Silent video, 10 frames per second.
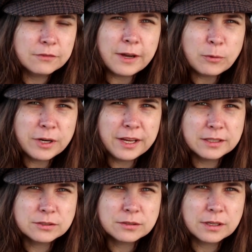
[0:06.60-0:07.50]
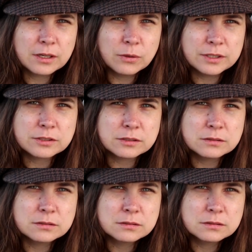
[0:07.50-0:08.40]
If I were to answer that
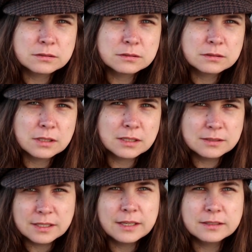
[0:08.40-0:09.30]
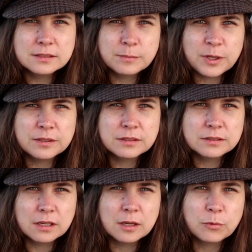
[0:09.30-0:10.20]
question, I'd say I'd spend
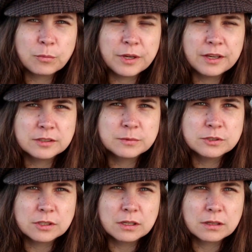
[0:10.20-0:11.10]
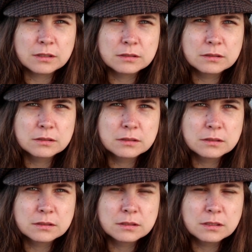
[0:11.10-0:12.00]
the time with my husband, Jonathan.
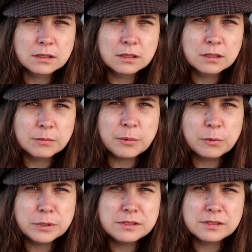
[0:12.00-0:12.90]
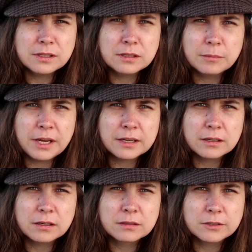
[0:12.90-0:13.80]
Maybe we'd sit in the
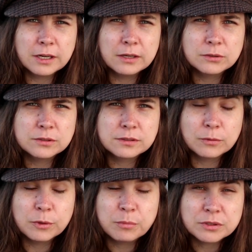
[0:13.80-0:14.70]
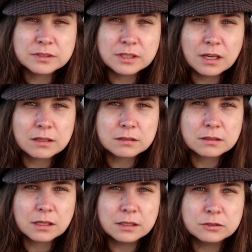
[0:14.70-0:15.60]
backyard of our house that we built
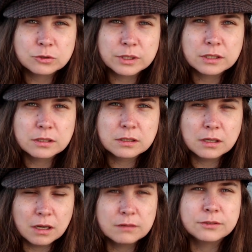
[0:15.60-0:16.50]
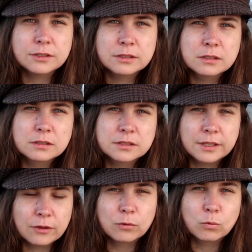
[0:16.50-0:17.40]
together and drink coffee
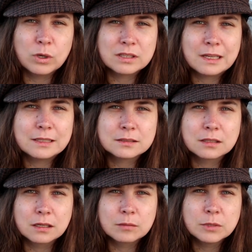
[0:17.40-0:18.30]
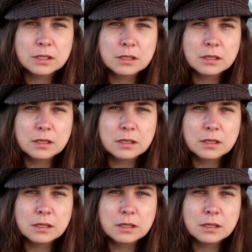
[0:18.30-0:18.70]
together one last time.